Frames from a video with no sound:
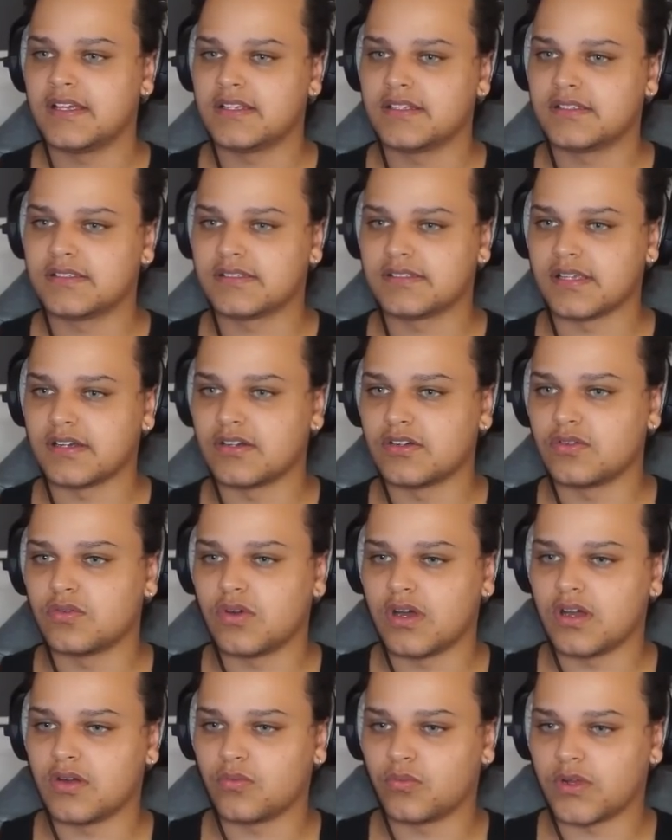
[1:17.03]
So
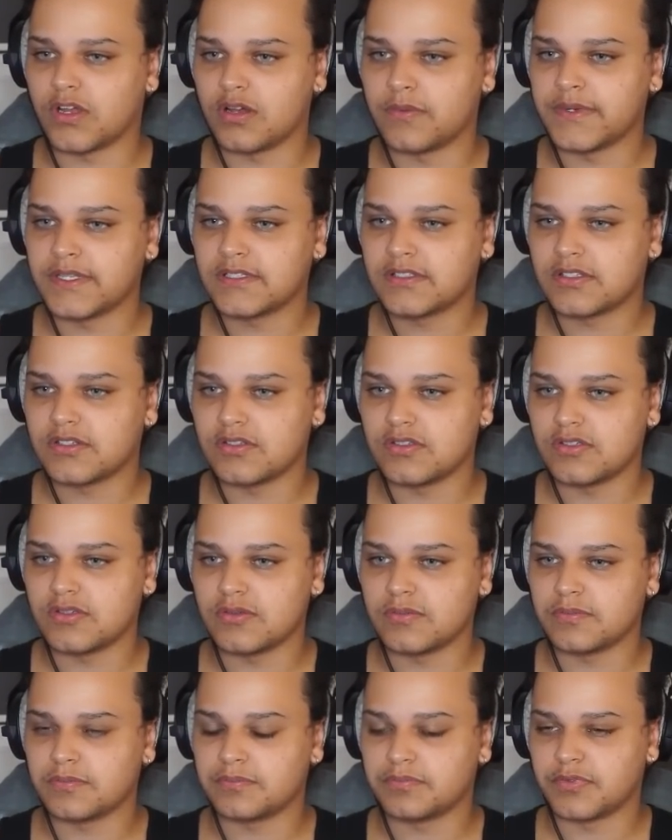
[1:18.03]
we're going to
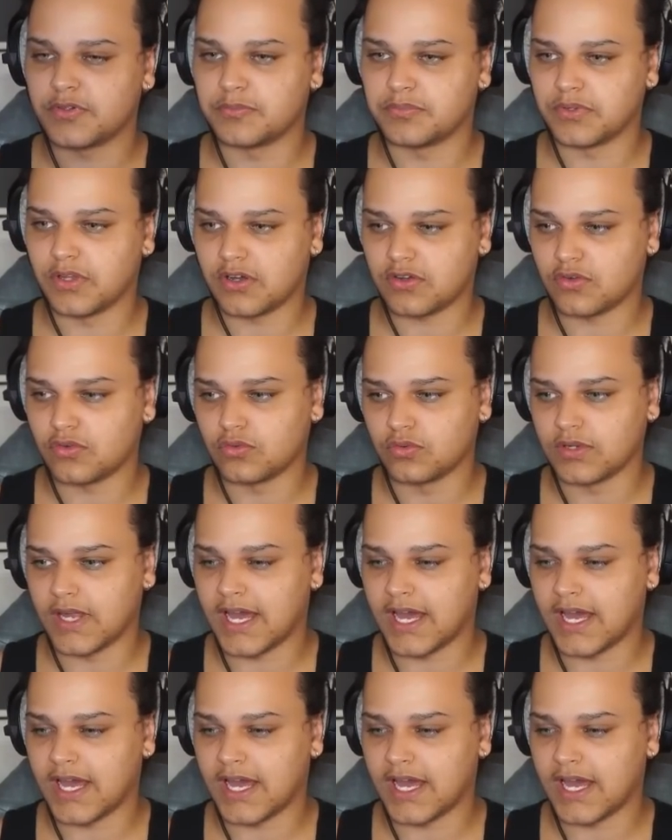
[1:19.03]
put block all,